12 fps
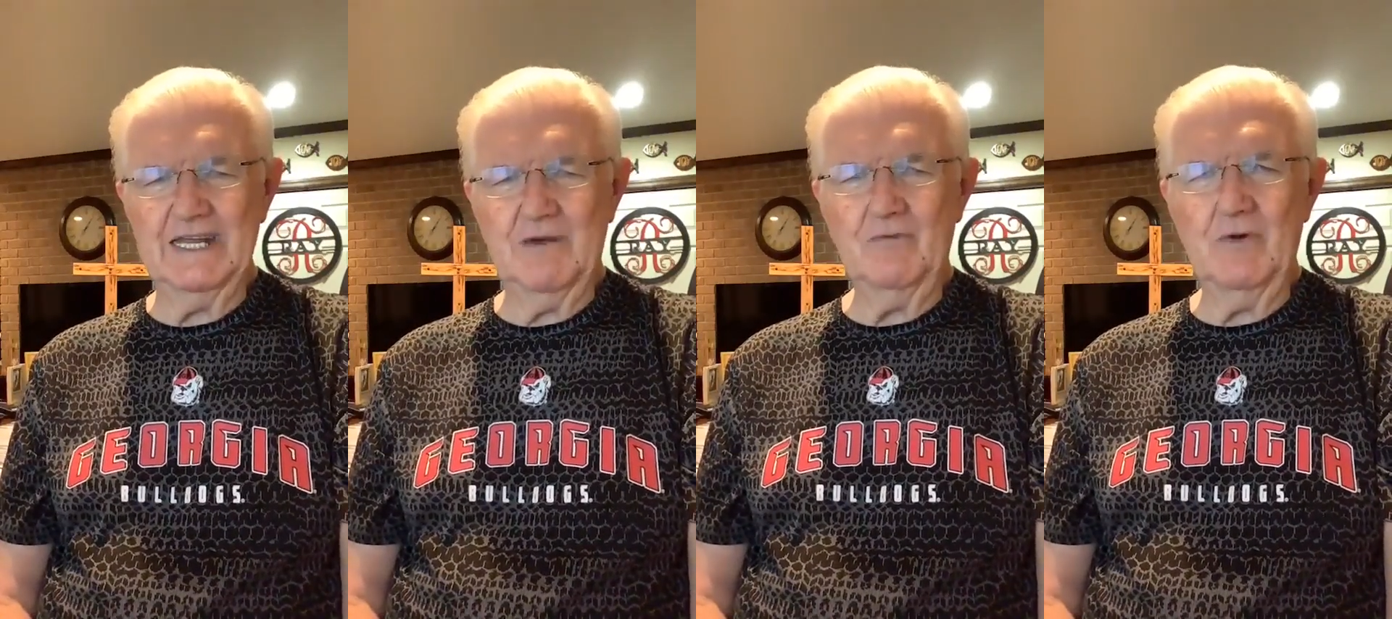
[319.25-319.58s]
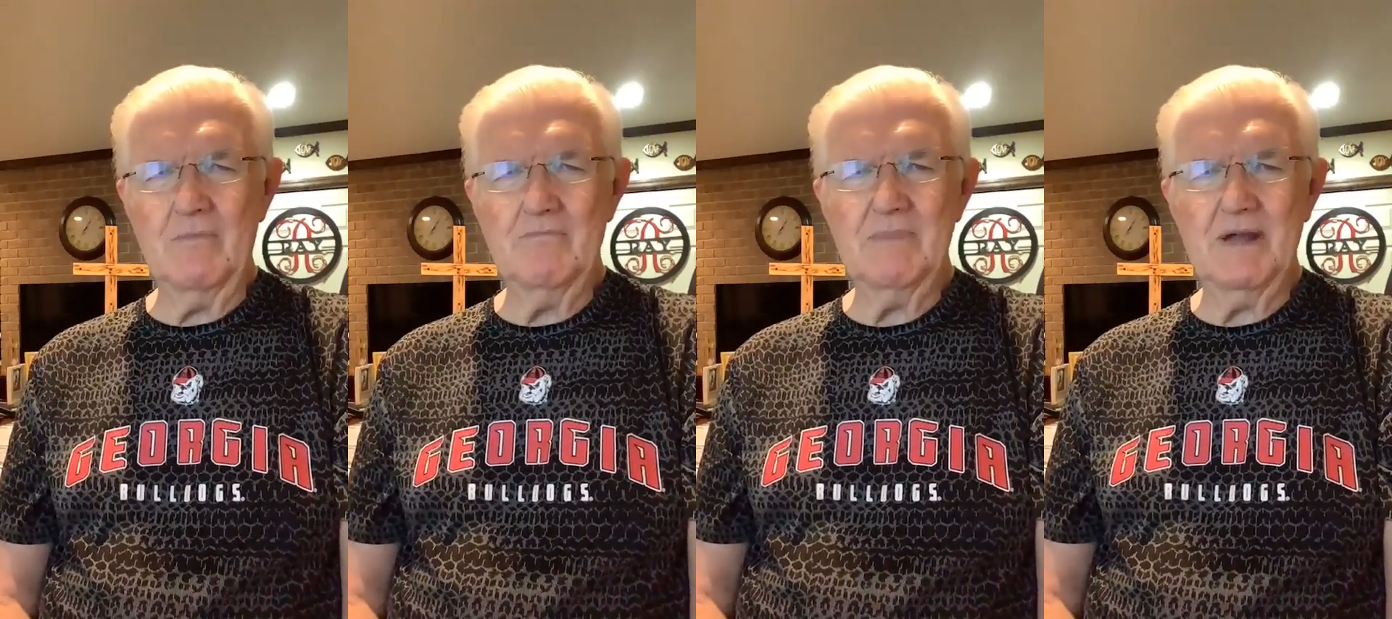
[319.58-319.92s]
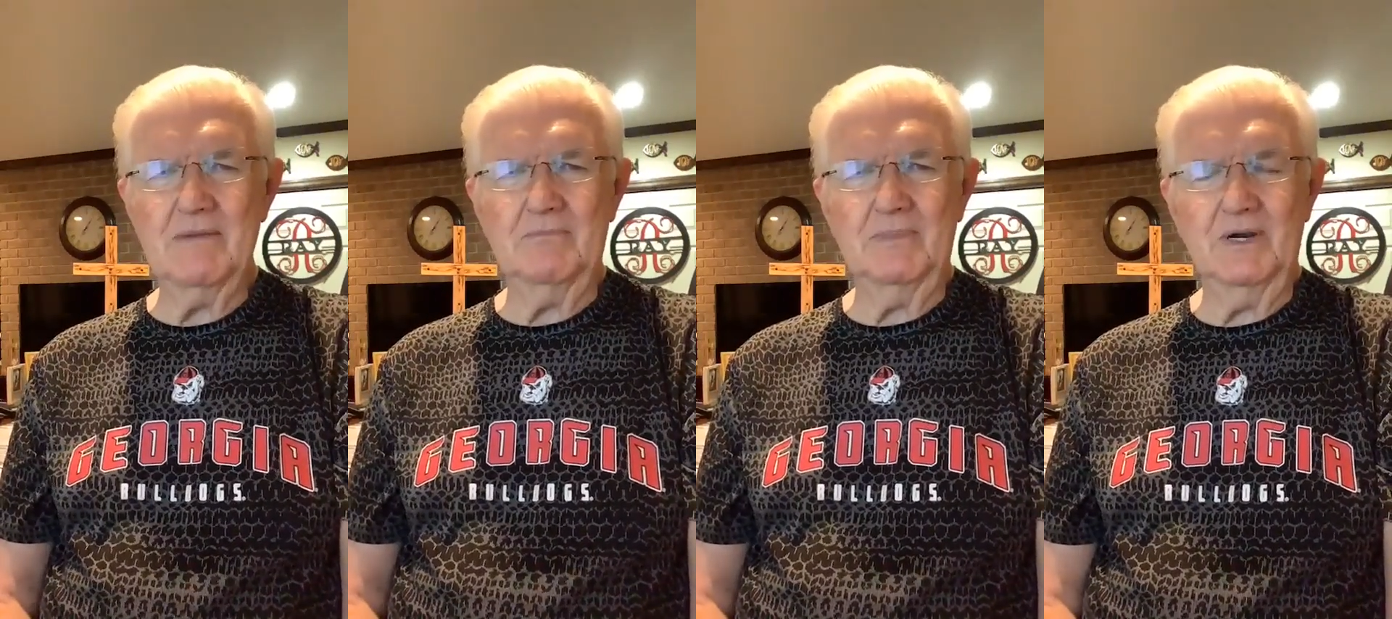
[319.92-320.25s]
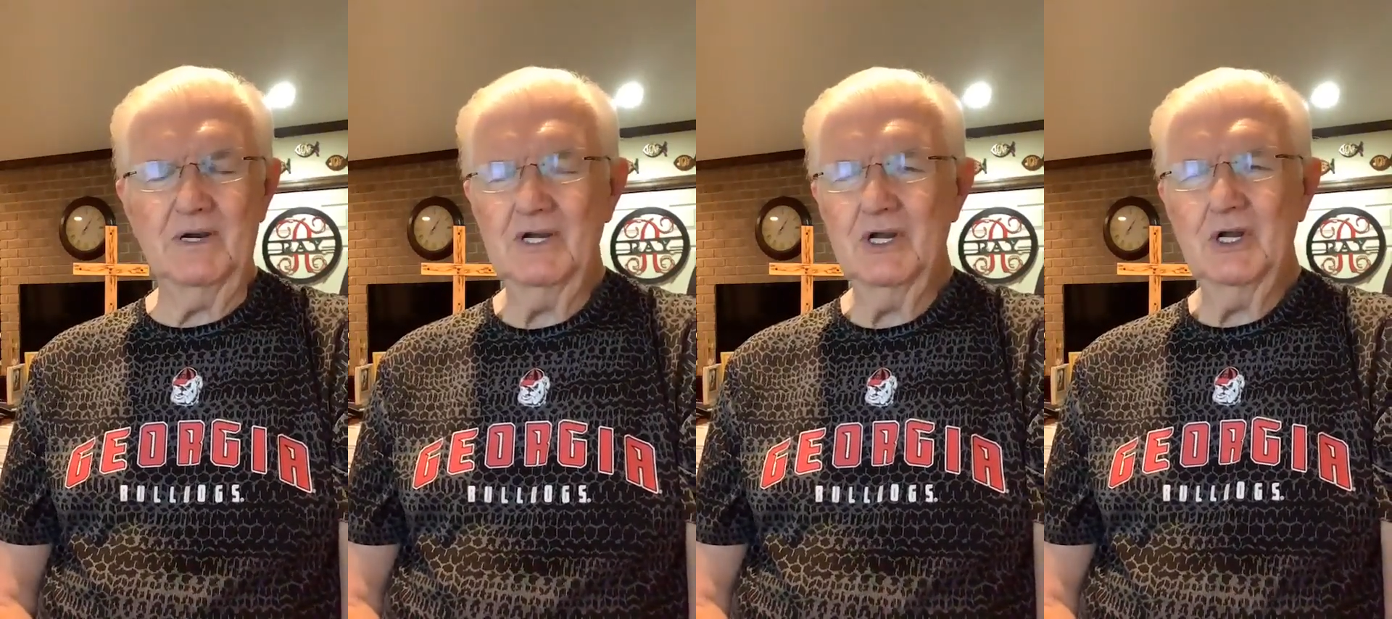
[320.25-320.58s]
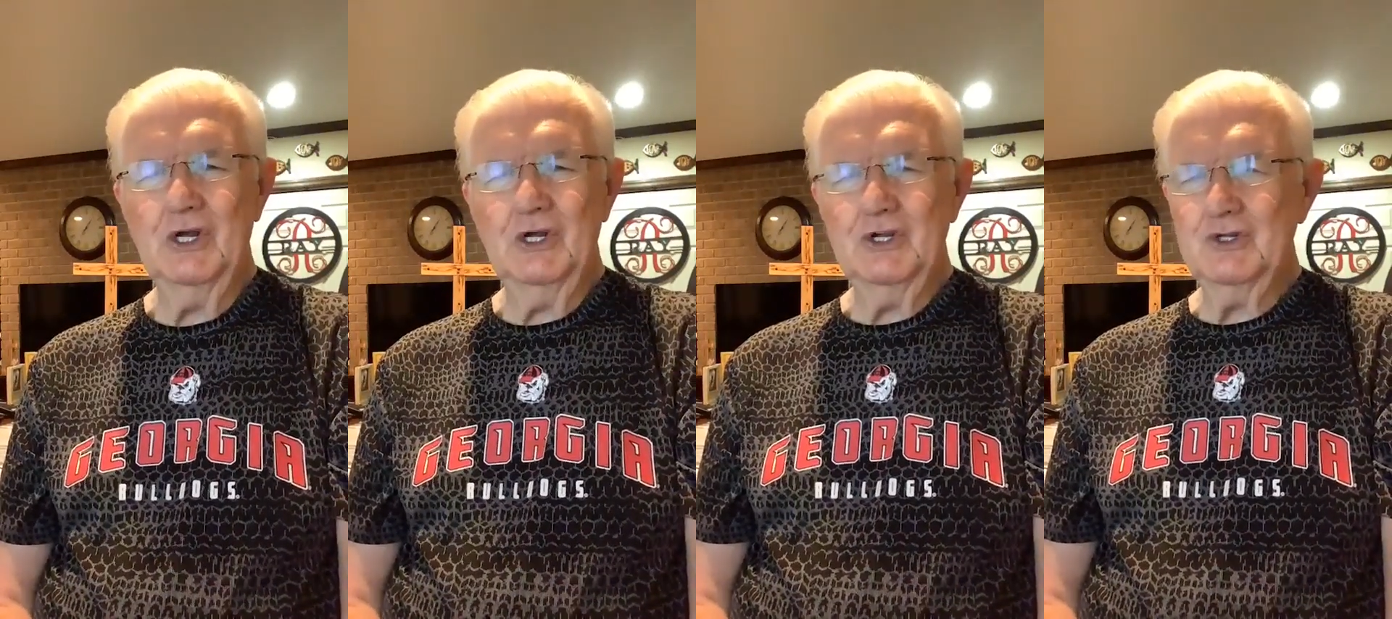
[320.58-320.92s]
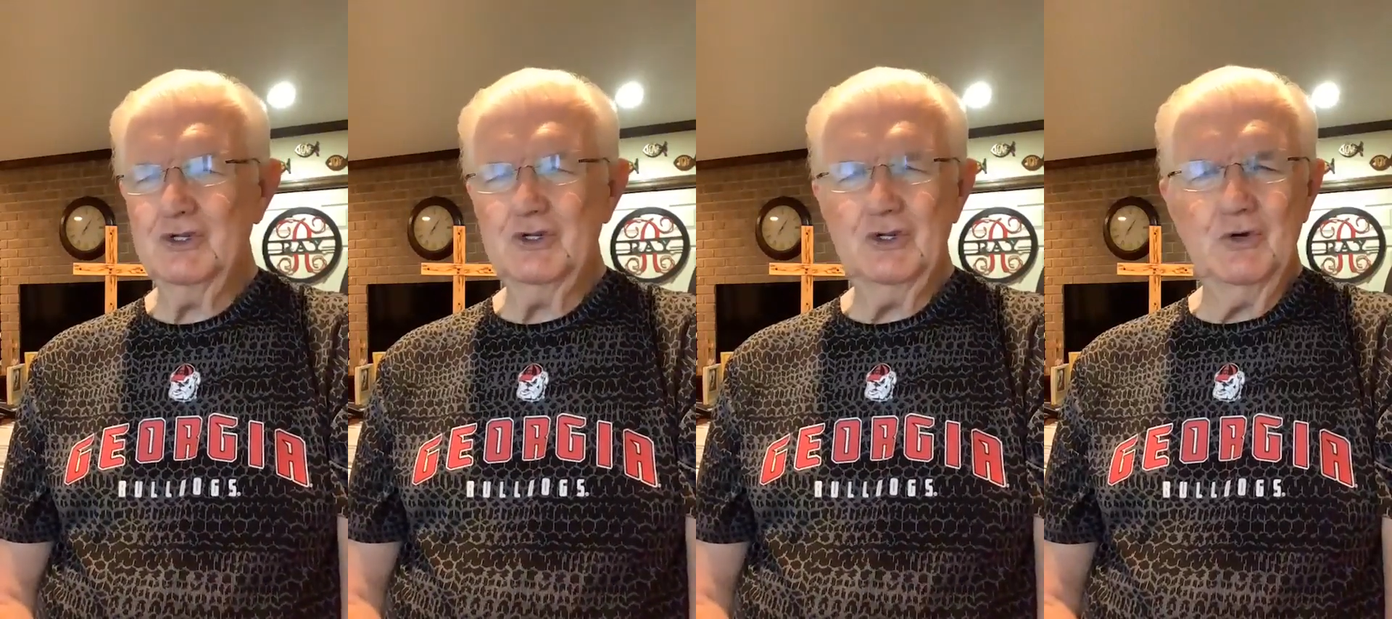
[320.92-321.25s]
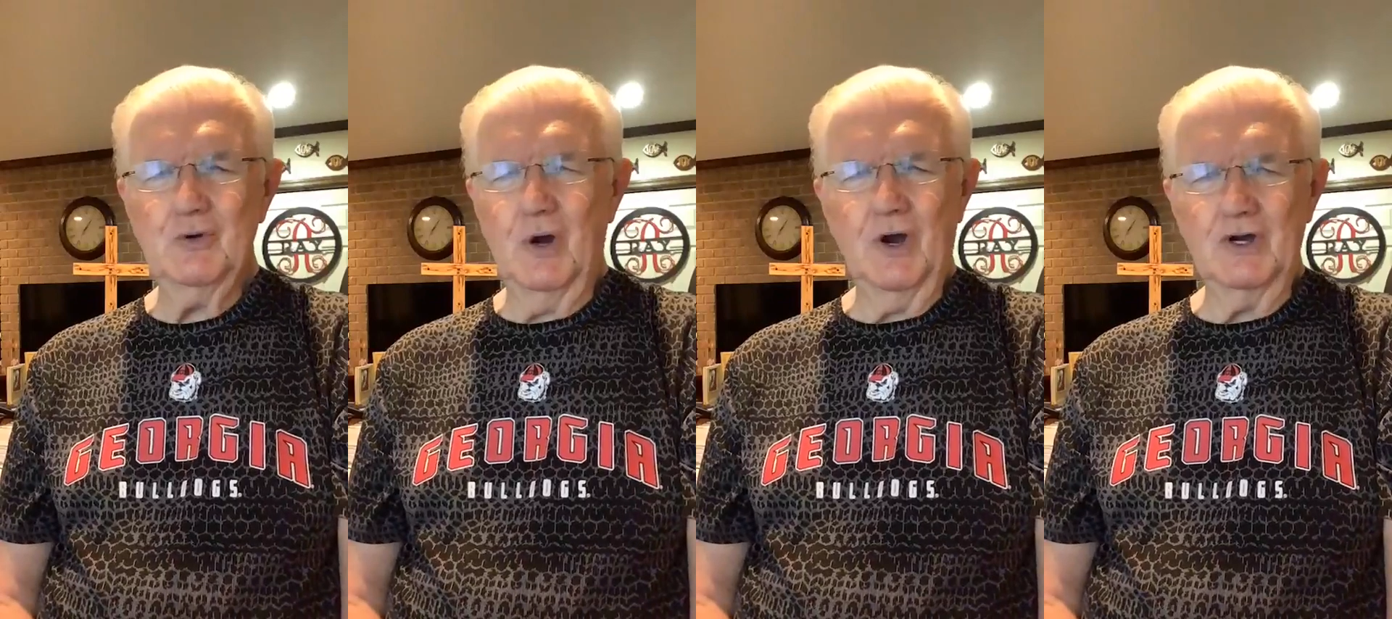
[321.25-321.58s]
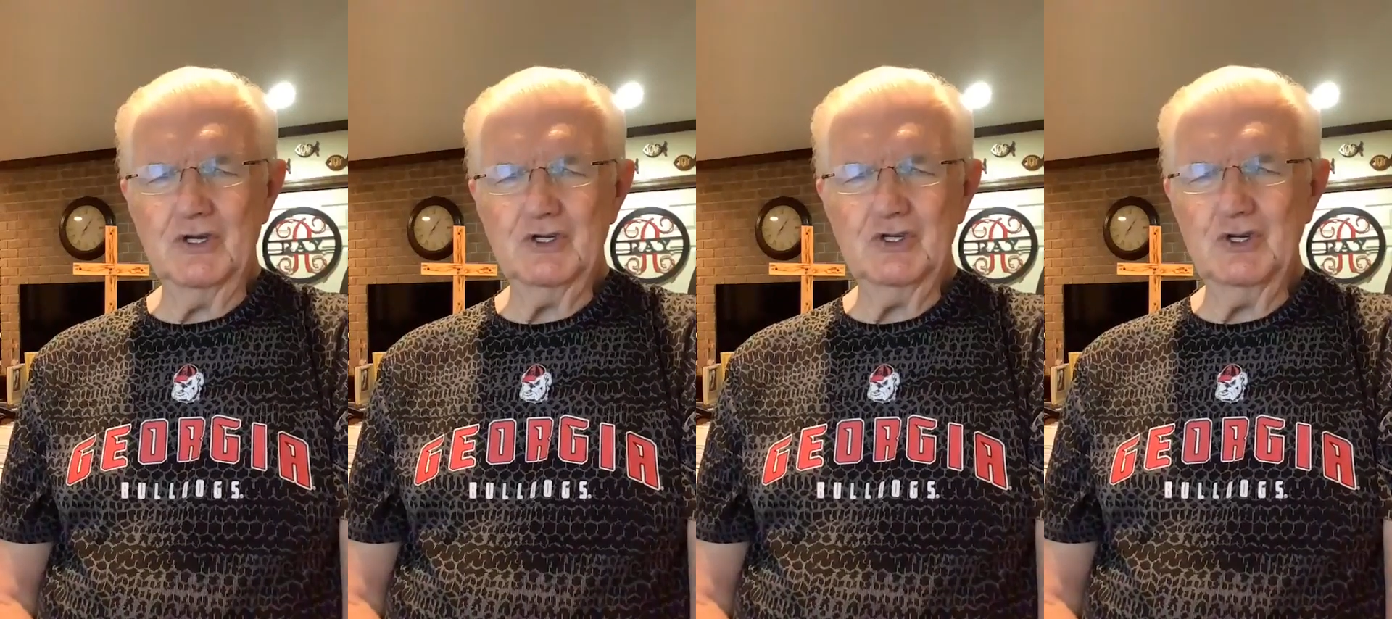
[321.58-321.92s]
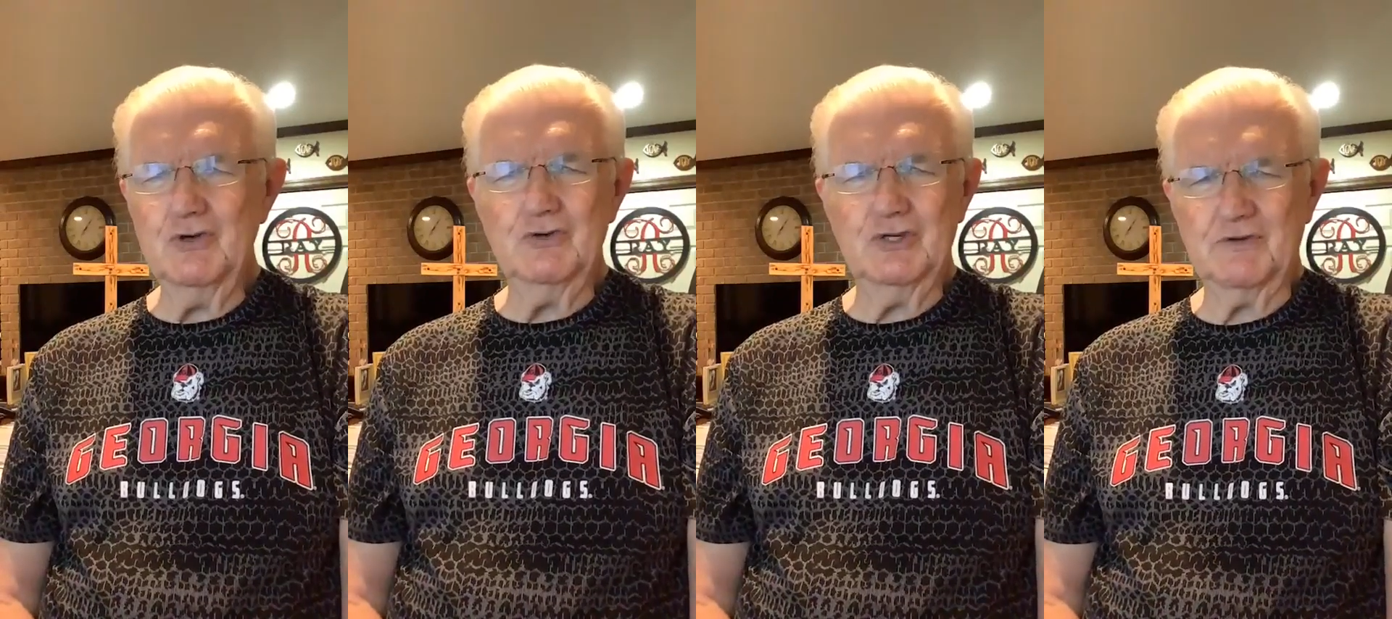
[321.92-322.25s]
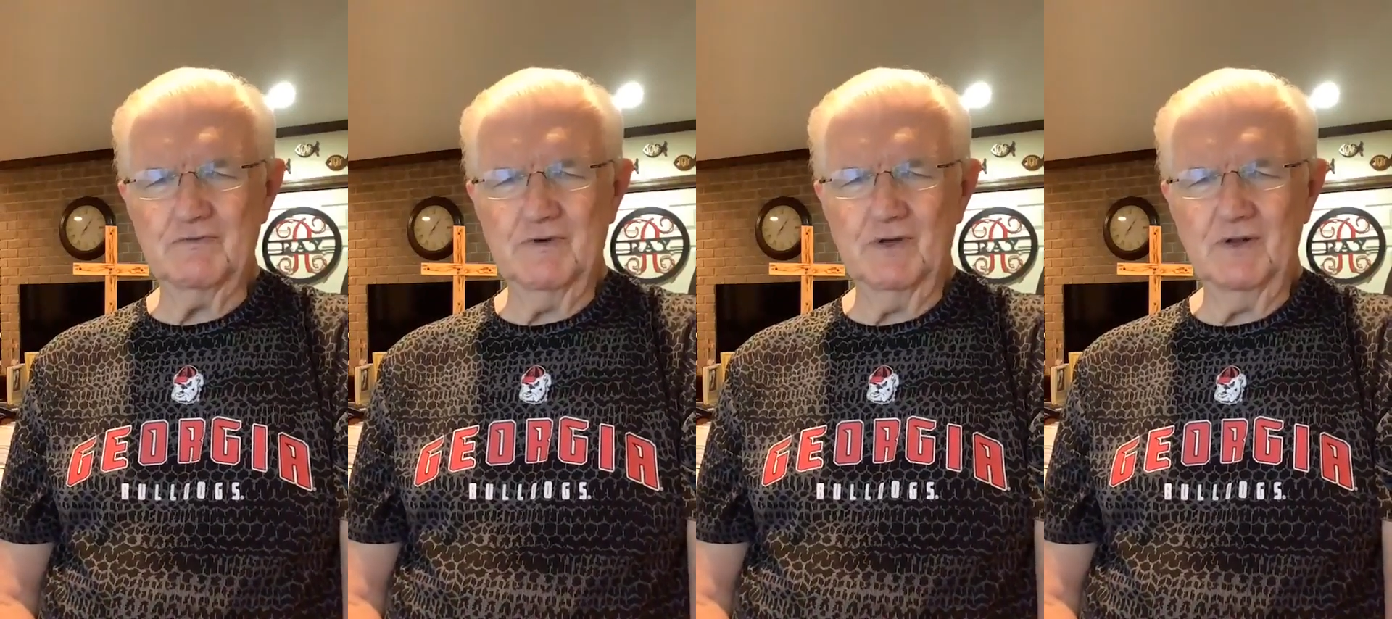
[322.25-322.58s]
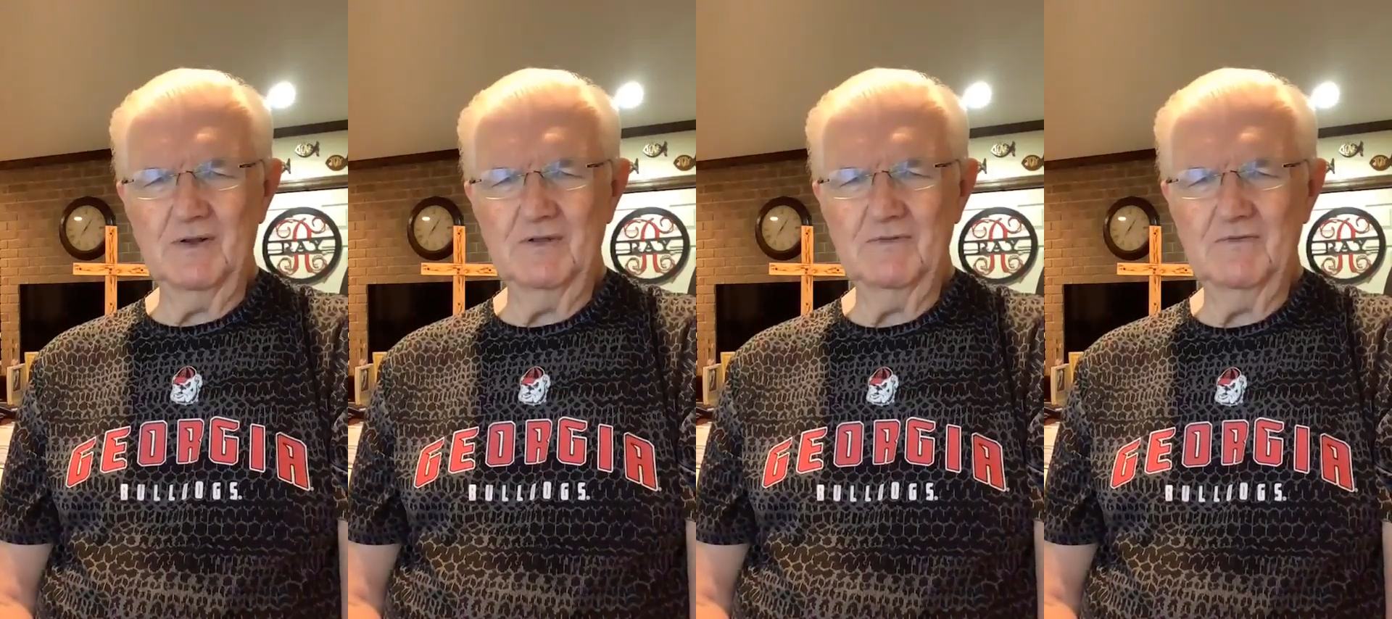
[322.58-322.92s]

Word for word: And remember, you are useful